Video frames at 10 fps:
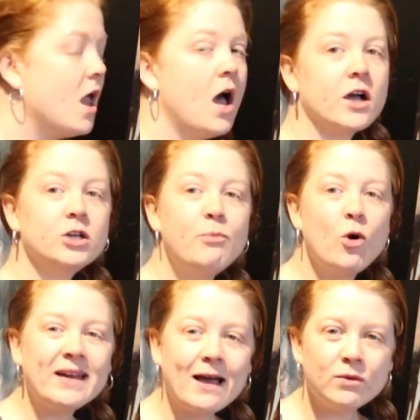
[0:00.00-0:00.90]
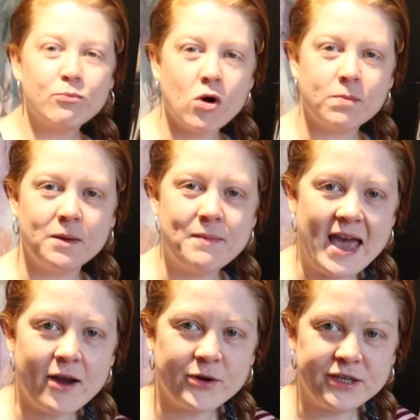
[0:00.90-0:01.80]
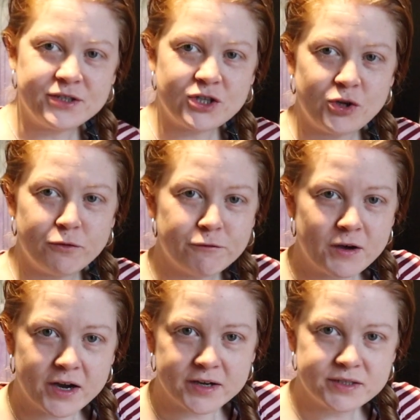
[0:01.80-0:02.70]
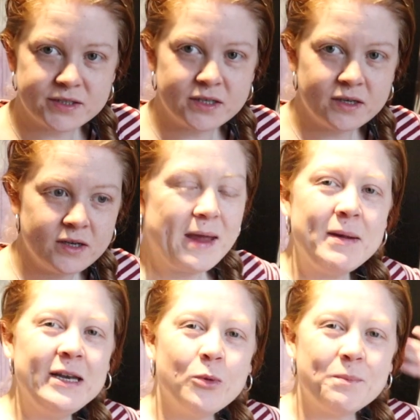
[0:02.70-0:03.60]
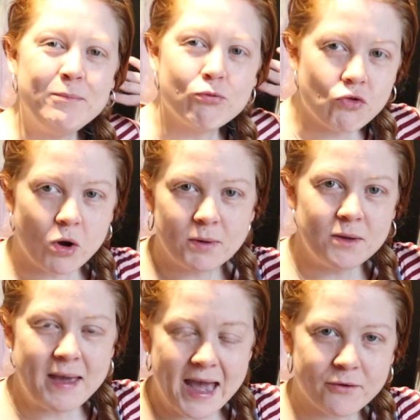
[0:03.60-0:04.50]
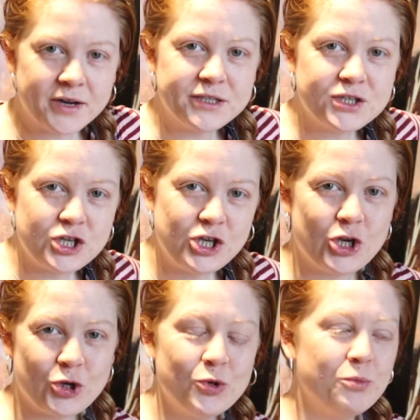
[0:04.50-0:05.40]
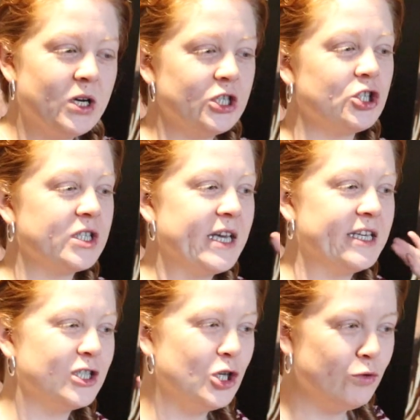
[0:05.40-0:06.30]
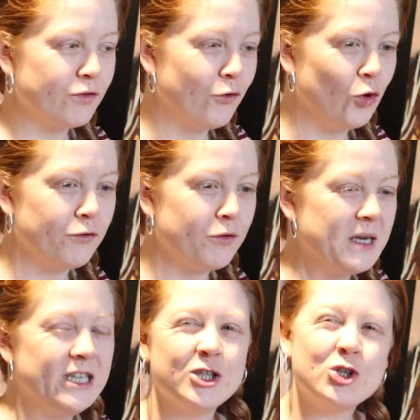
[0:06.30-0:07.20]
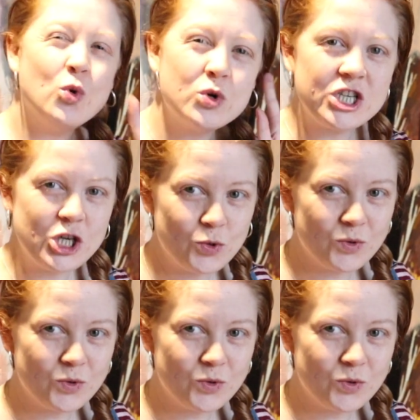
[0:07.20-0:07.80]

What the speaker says: I'm going to point out the problem areas to you first. They may not be problem areas to you, but I just think it's useful for me to talk to you